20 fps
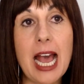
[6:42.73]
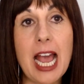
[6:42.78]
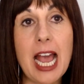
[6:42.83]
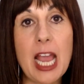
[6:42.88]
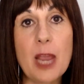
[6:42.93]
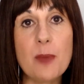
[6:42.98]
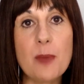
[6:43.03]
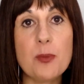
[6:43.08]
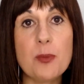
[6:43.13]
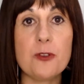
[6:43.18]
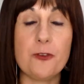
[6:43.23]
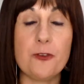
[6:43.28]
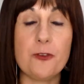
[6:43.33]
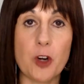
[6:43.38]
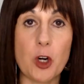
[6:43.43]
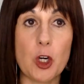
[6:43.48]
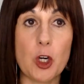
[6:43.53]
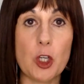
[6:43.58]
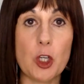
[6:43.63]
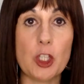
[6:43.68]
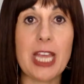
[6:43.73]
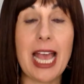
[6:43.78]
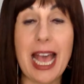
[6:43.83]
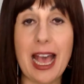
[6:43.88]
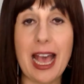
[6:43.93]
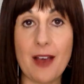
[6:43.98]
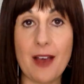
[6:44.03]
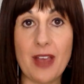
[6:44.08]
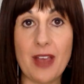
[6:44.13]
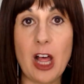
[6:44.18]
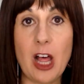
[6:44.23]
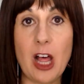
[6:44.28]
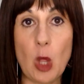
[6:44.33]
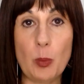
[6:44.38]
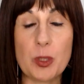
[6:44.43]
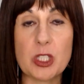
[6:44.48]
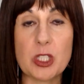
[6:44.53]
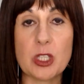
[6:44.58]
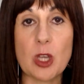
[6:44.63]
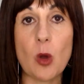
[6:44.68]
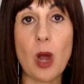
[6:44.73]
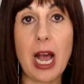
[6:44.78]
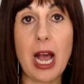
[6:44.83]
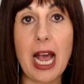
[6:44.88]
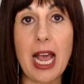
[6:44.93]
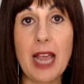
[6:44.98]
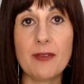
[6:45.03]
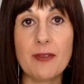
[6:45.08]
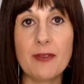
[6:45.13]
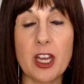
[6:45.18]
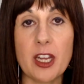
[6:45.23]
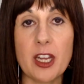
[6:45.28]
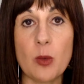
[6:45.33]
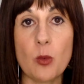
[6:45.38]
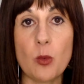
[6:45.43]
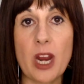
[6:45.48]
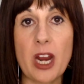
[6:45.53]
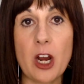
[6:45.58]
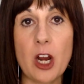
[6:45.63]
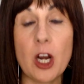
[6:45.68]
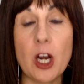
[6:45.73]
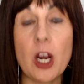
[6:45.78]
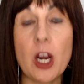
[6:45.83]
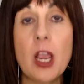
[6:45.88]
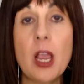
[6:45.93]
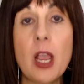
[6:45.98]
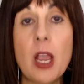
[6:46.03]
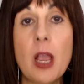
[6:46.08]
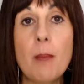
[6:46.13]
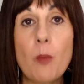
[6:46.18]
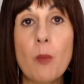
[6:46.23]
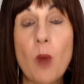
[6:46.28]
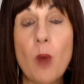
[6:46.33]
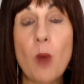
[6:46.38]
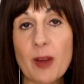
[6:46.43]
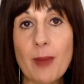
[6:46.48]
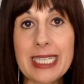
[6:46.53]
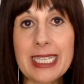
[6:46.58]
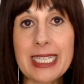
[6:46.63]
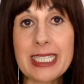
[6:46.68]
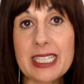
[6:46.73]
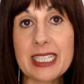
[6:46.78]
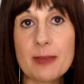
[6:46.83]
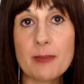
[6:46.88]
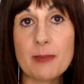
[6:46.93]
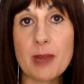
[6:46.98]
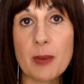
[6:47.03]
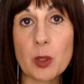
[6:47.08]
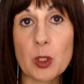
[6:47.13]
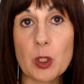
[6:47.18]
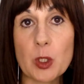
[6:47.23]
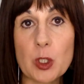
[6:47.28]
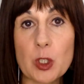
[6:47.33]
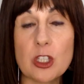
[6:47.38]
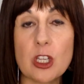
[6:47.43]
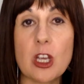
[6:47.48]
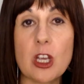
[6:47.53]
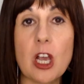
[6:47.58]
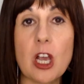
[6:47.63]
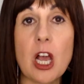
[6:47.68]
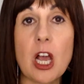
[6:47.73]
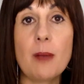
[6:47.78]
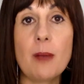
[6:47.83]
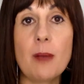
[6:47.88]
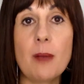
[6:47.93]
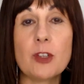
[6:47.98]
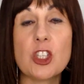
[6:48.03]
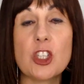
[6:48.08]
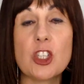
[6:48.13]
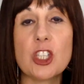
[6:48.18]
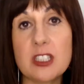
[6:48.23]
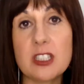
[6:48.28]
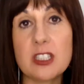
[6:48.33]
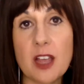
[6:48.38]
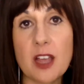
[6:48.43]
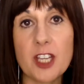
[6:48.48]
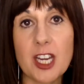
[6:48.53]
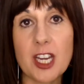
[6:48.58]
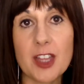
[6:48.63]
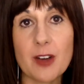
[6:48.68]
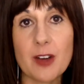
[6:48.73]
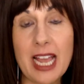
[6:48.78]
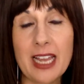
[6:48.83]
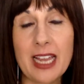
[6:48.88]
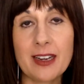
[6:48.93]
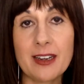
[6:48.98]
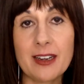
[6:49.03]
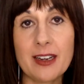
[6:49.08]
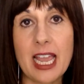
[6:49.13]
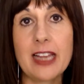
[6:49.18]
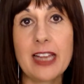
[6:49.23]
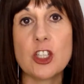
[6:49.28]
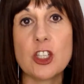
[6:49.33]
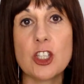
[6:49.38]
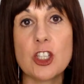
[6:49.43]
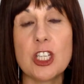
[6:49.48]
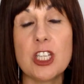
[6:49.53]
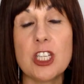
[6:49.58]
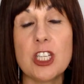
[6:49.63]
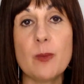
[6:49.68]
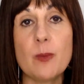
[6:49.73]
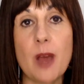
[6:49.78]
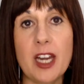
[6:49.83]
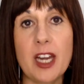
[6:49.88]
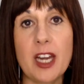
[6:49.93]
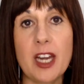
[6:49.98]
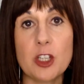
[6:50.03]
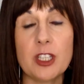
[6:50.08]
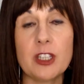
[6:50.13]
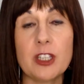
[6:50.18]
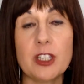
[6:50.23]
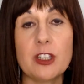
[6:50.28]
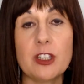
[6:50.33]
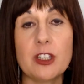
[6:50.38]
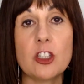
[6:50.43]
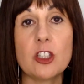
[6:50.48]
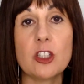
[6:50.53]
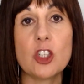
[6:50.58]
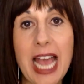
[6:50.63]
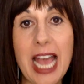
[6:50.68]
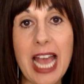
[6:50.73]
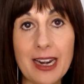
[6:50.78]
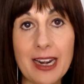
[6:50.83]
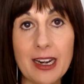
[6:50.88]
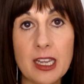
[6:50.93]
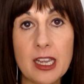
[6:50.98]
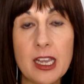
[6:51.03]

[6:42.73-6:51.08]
I prefer to have help. So I've done it where one of my team members, she's on the other end and she's monitoring the chat.